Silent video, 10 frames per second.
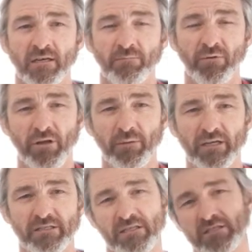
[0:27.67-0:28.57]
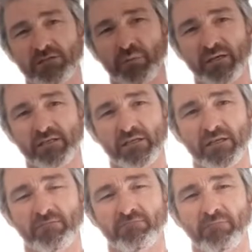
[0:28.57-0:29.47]
pretty much this is
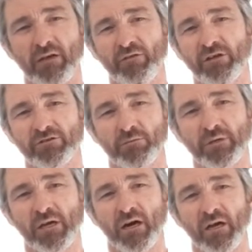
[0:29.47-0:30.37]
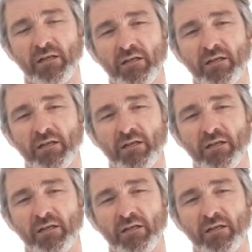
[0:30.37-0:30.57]
basically, my videos would be on